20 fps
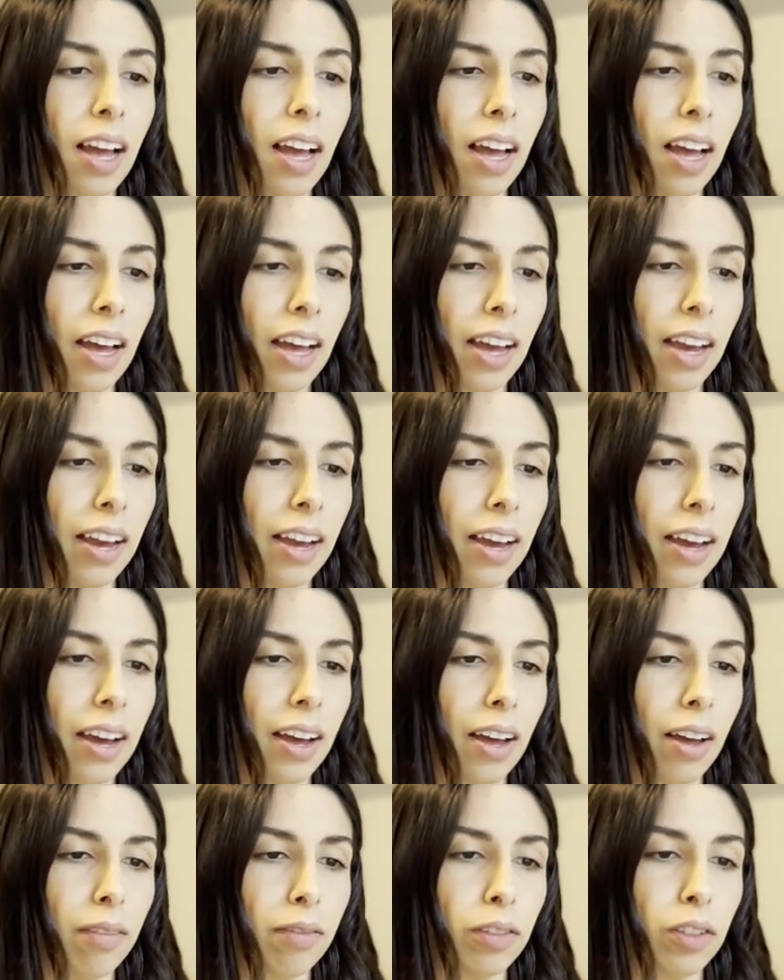I
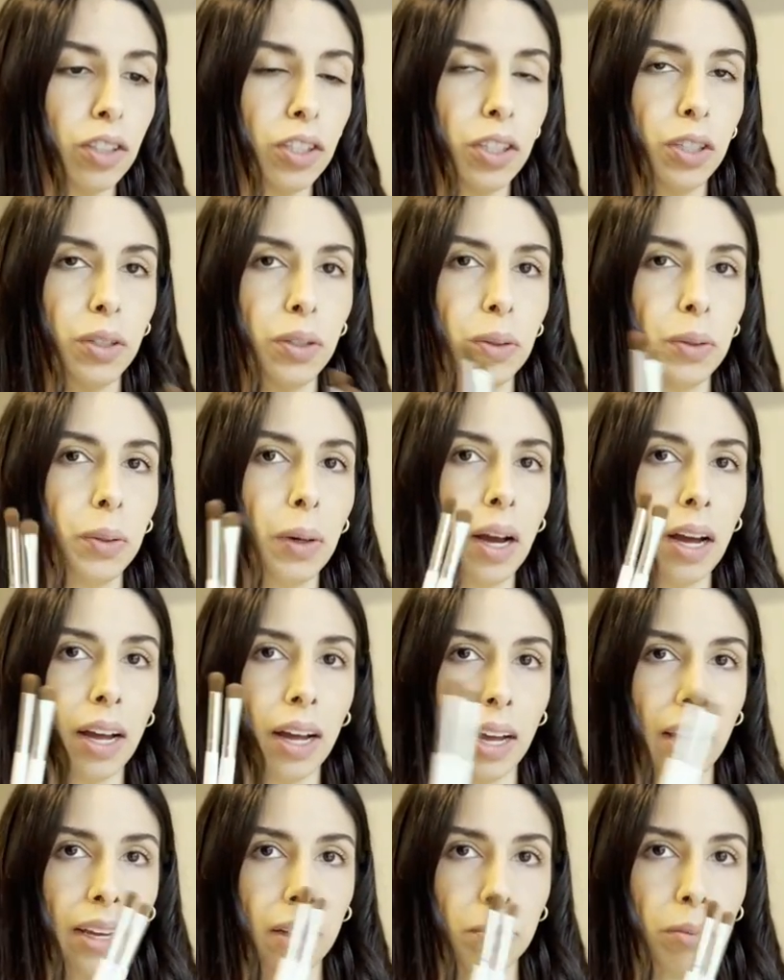have 2
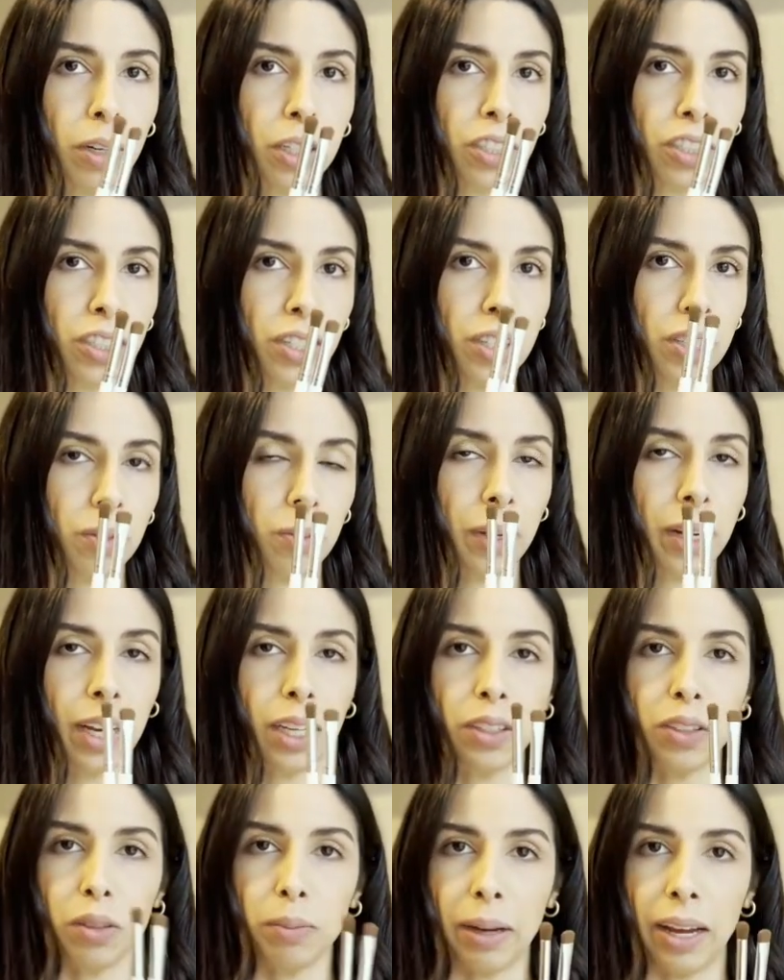eye brushes when
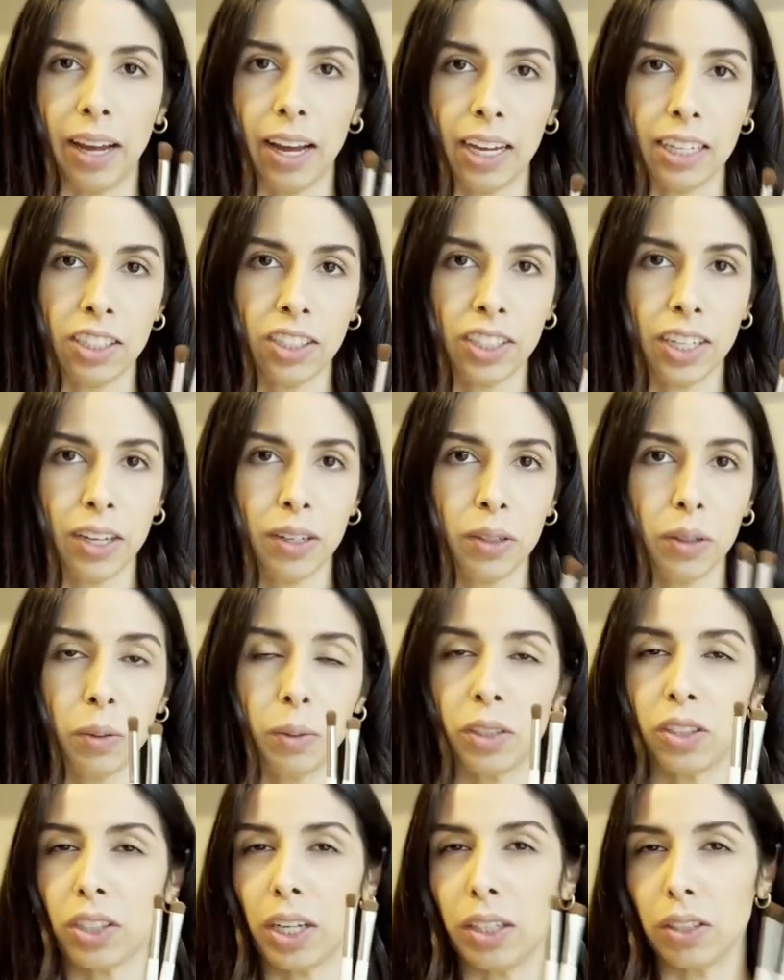I do my eyeshadow,
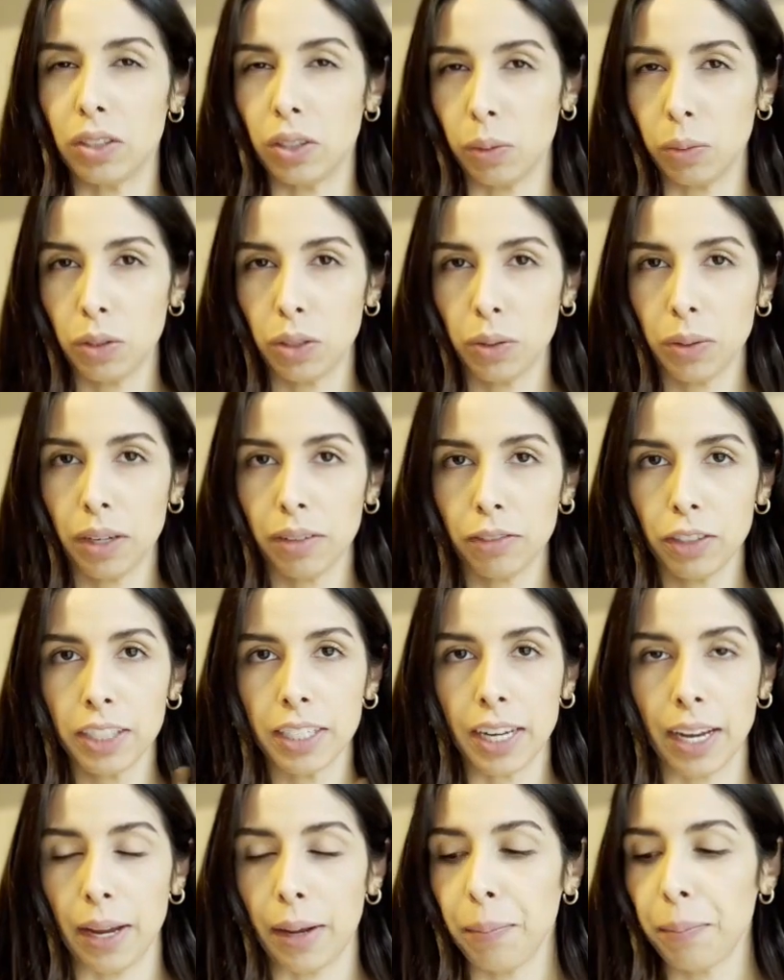which I don't do every
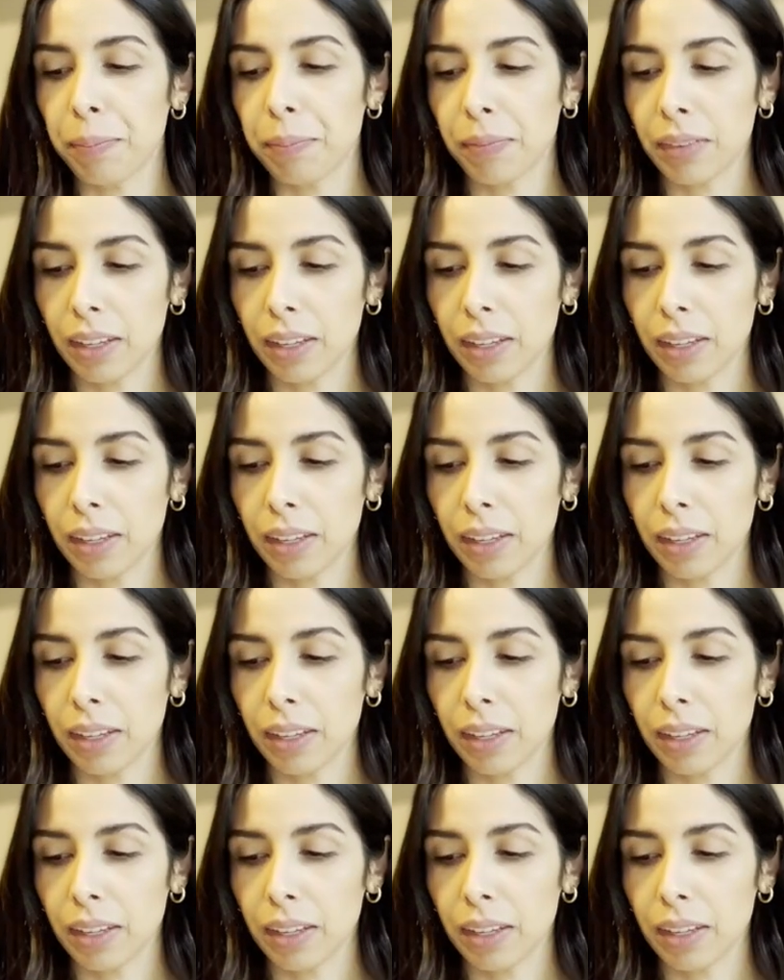day.